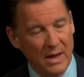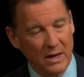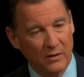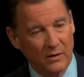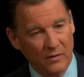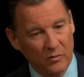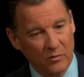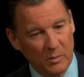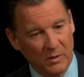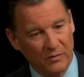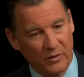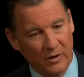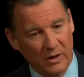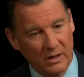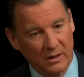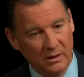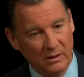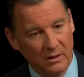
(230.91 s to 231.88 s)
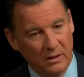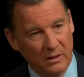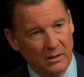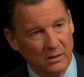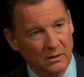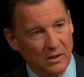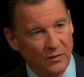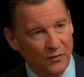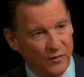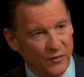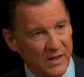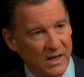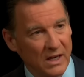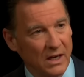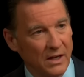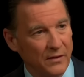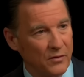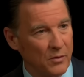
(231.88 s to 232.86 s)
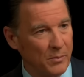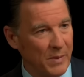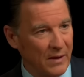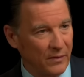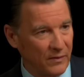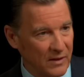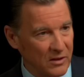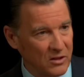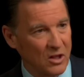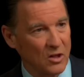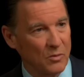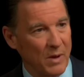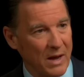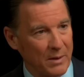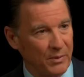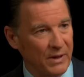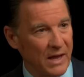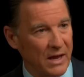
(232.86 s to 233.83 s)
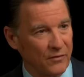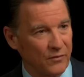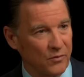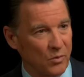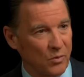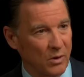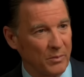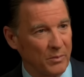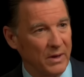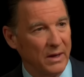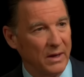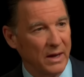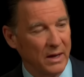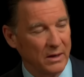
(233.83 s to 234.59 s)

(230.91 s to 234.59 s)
And you have to be very definitive about this is my platform.